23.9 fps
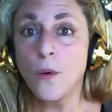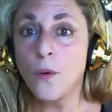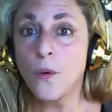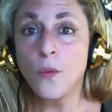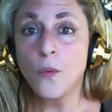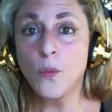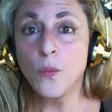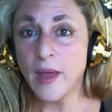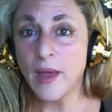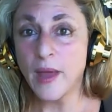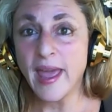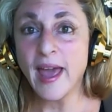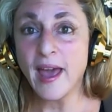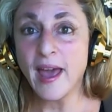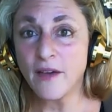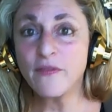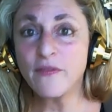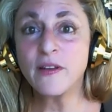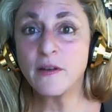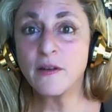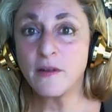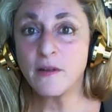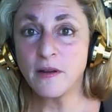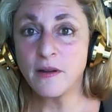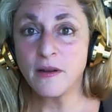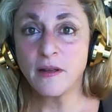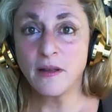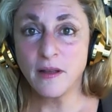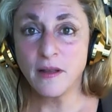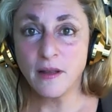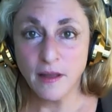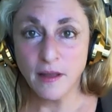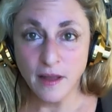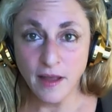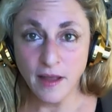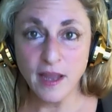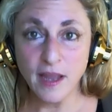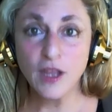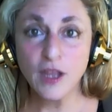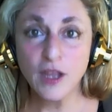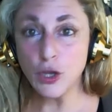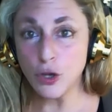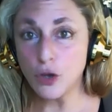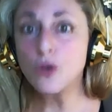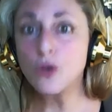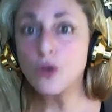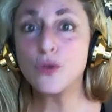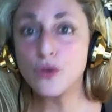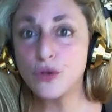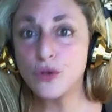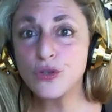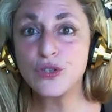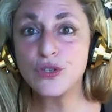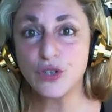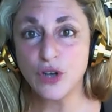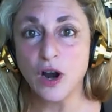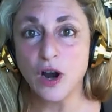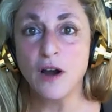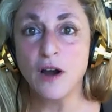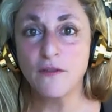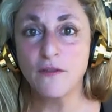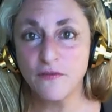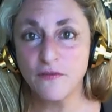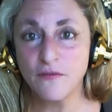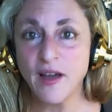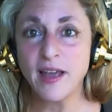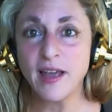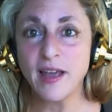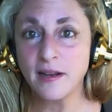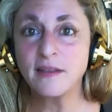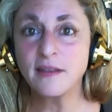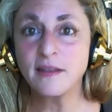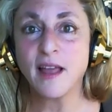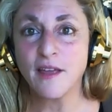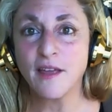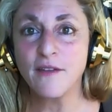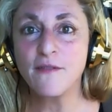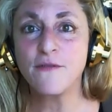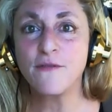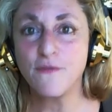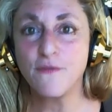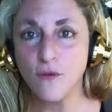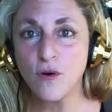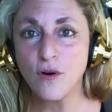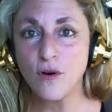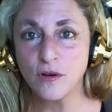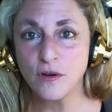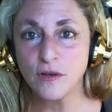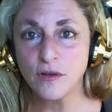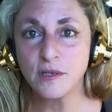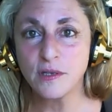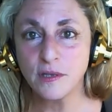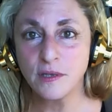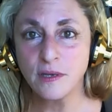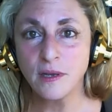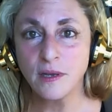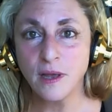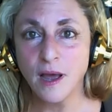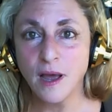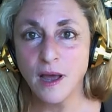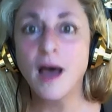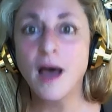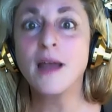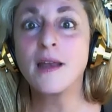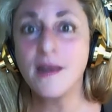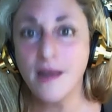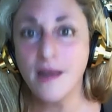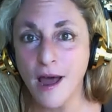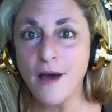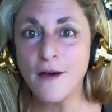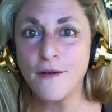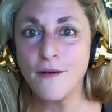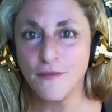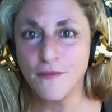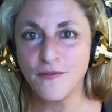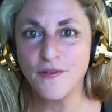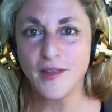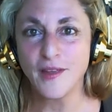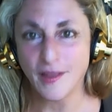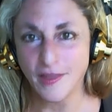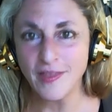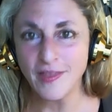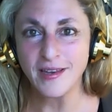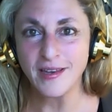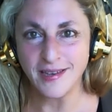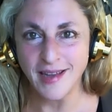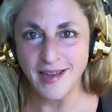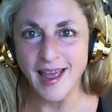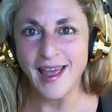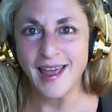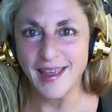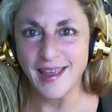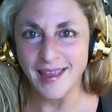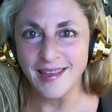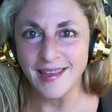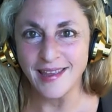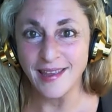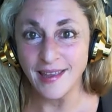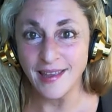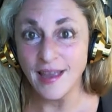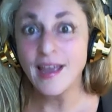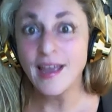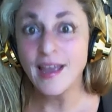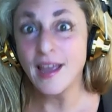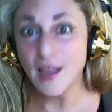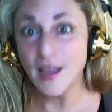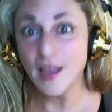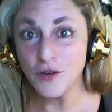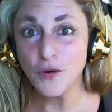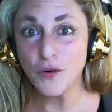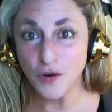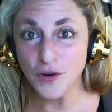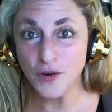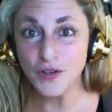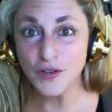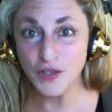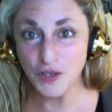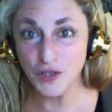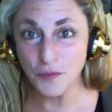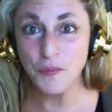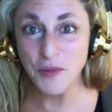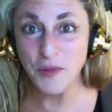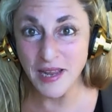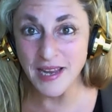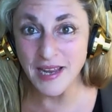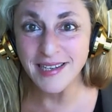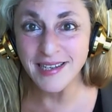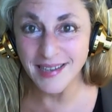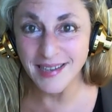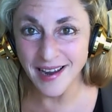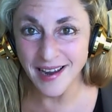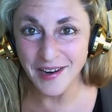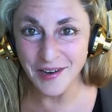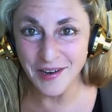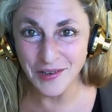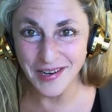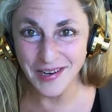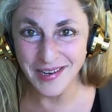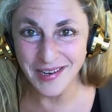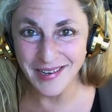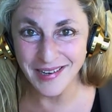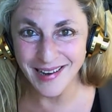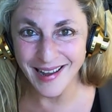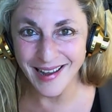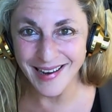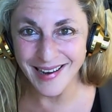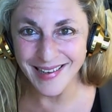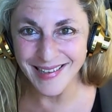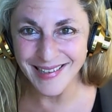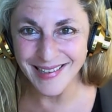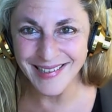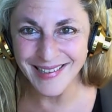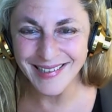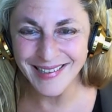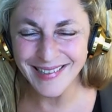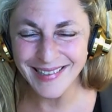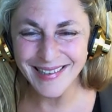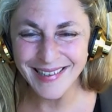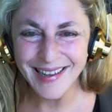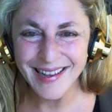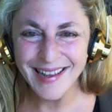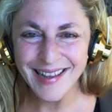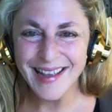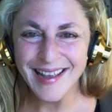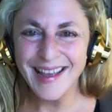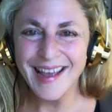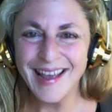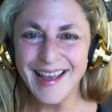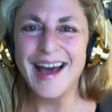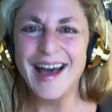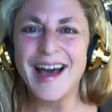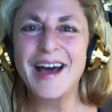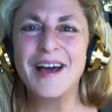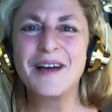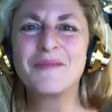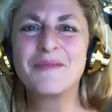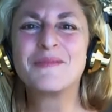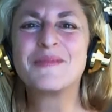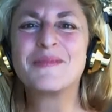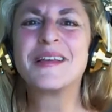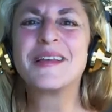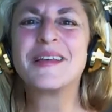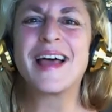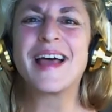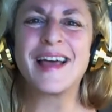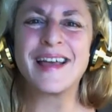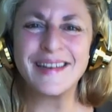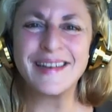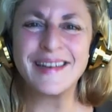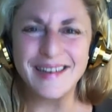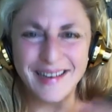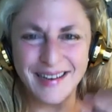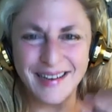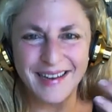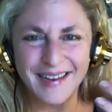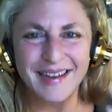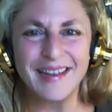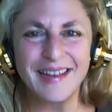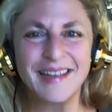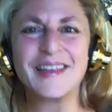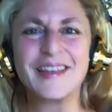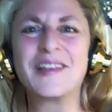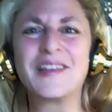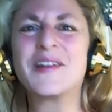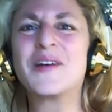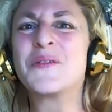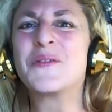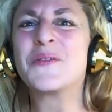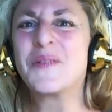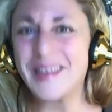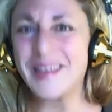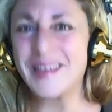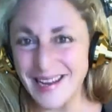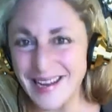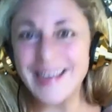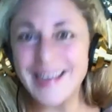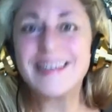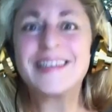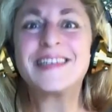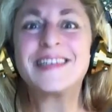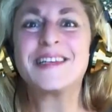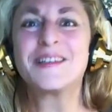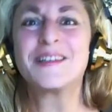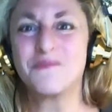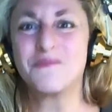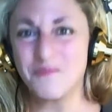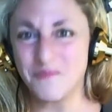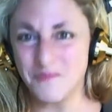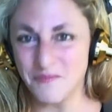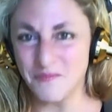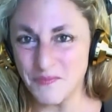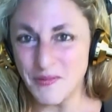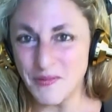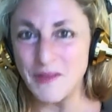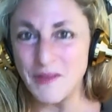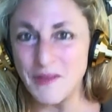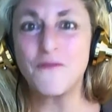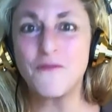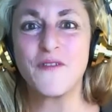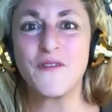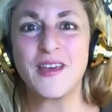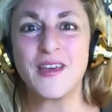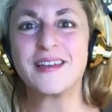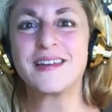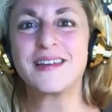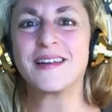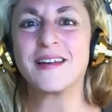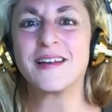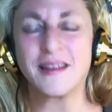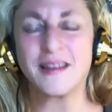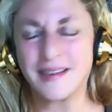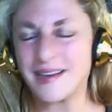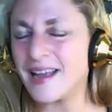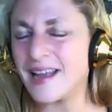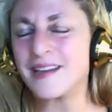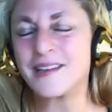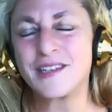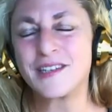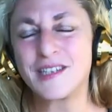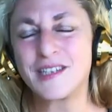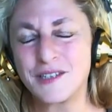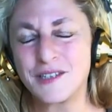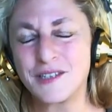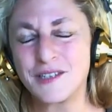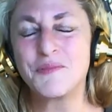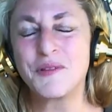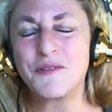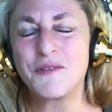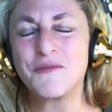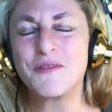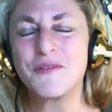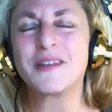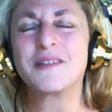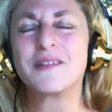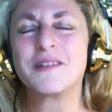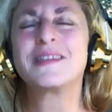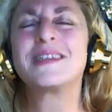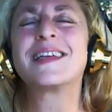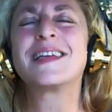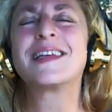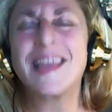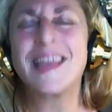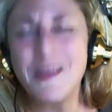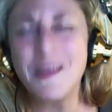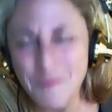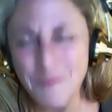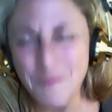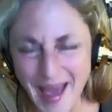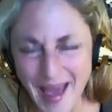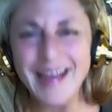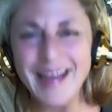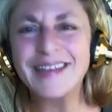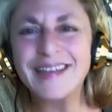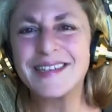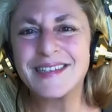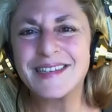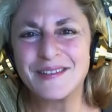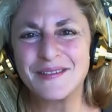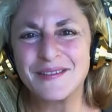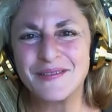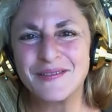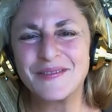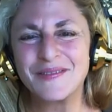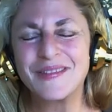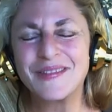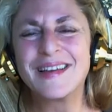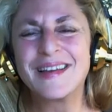we haven't used our vital life force enough in the day in order to be tired at night. And we need to be fit, and not just be fit, to keep active